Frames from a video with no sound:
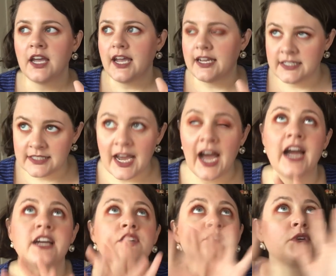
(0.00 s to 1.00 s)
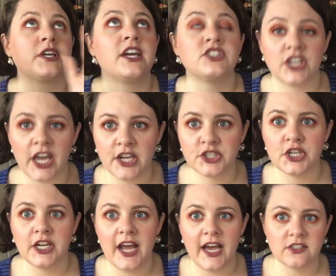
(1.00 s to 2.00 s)
an entire
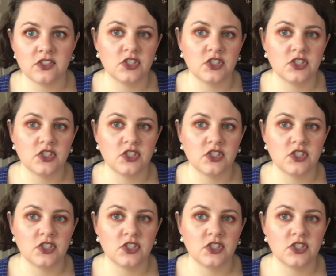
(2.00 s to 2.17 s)
re-education as